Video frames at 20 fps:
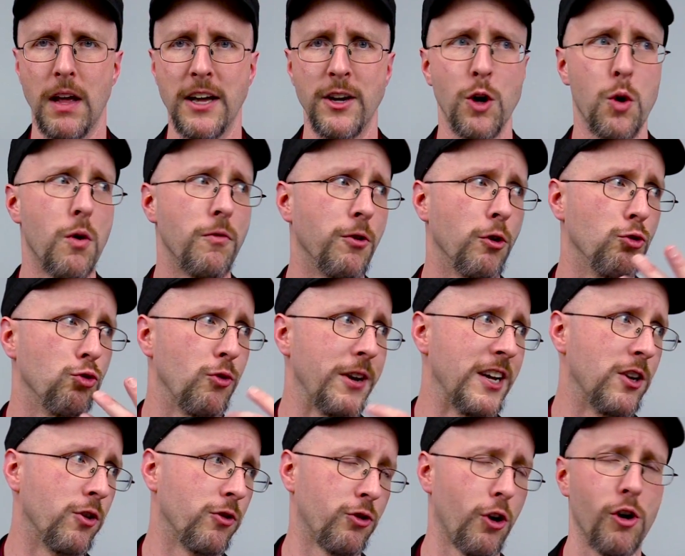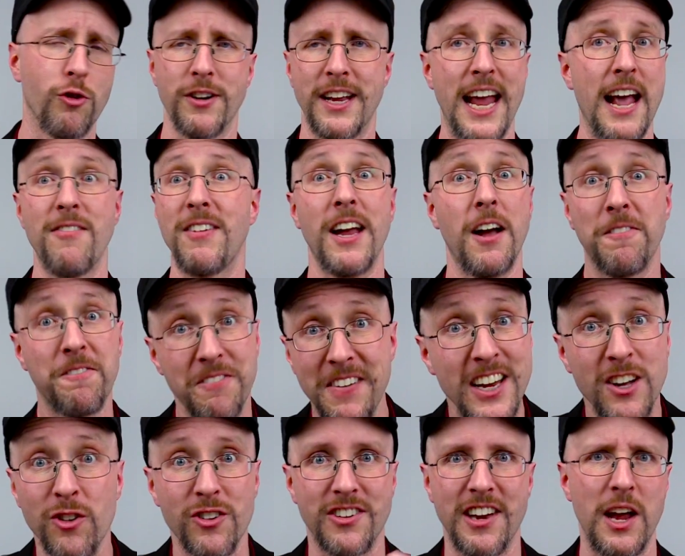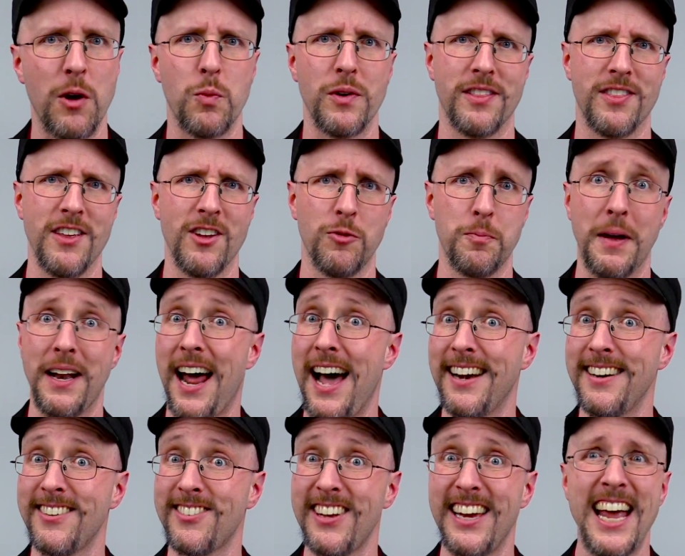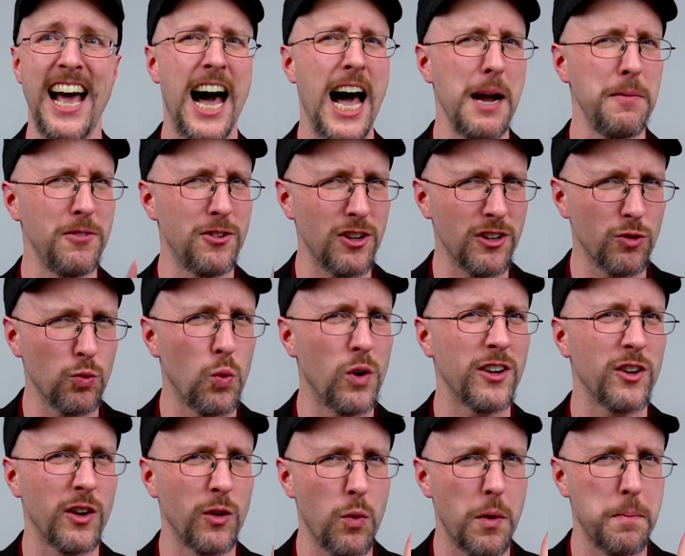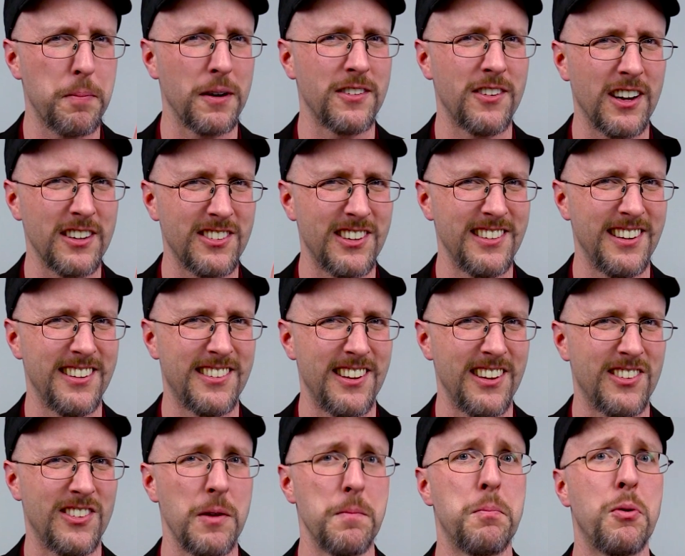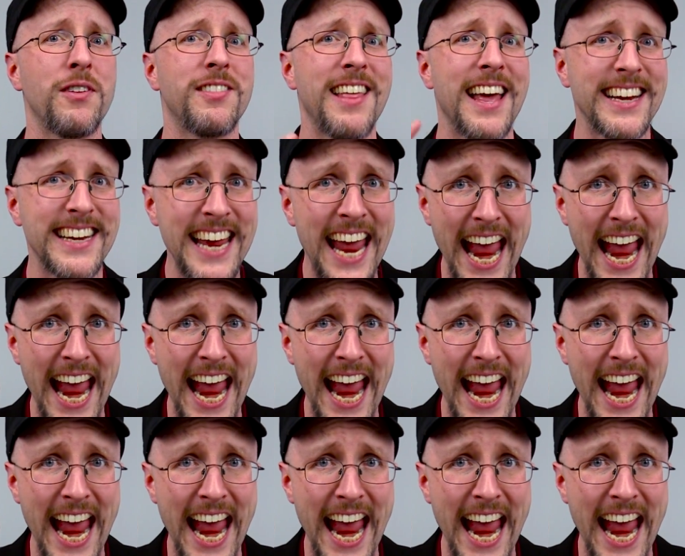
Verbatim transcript: I know over readers are already having a field day with this, but honestly, I'm just wondering what production assistant put that